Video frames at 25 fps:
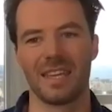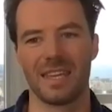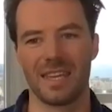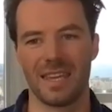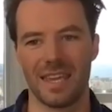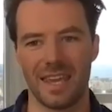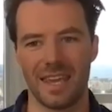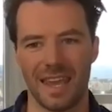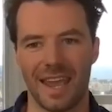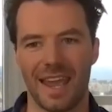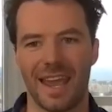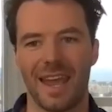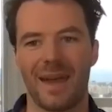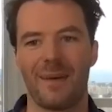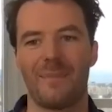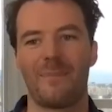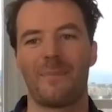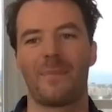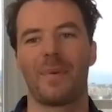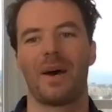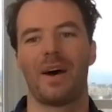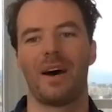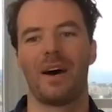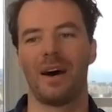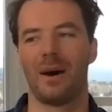Yeah,
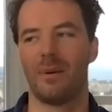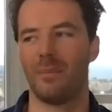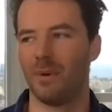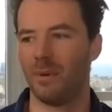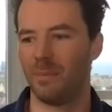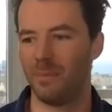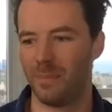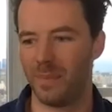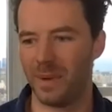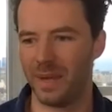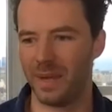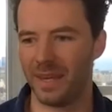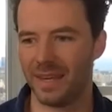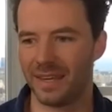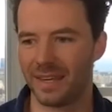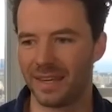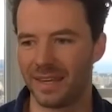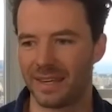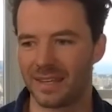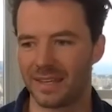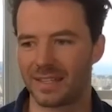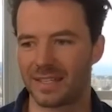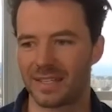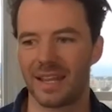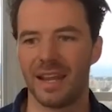I'm a big
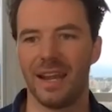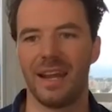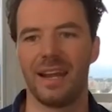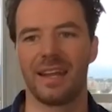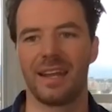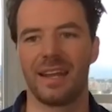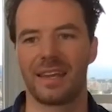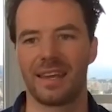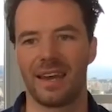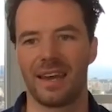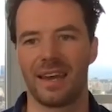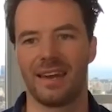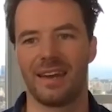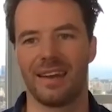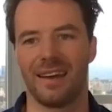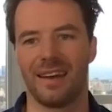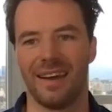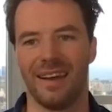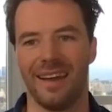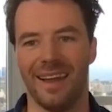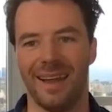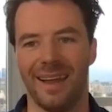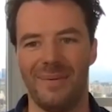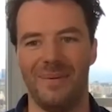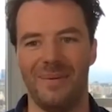scaredy cat.
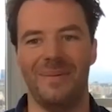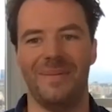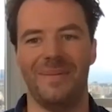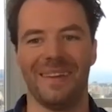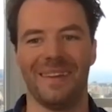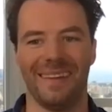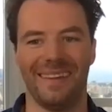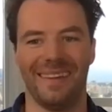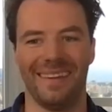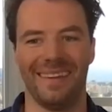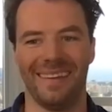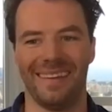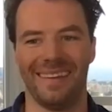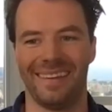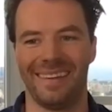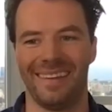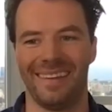I am.